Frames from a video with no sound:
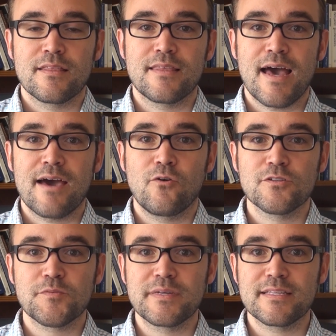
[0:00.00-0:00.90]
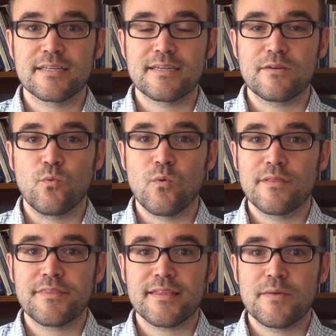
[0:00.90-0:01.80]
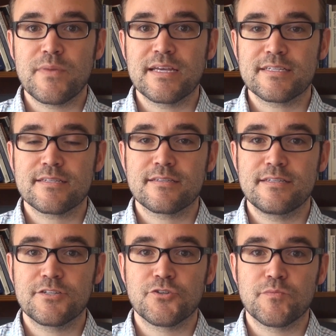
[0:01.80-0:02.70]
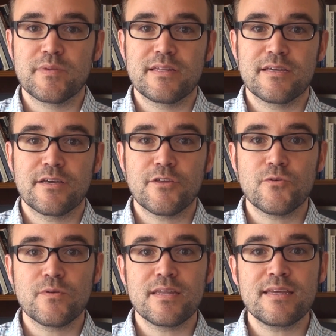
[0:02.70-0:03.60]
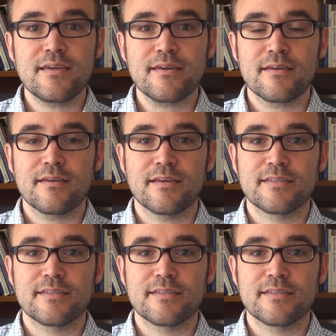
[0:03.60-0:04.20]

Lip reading: That ultimately one thing that makes digital media unique